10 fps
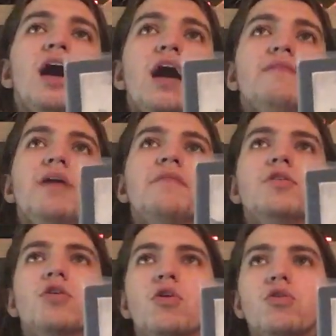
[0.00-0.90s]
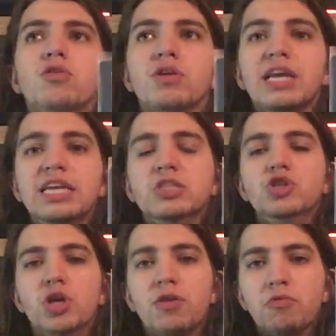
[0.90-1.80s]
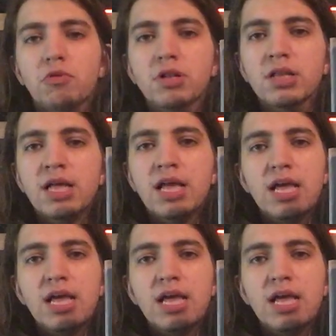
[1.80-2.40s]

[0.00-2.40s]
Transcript: I've ever heard in general.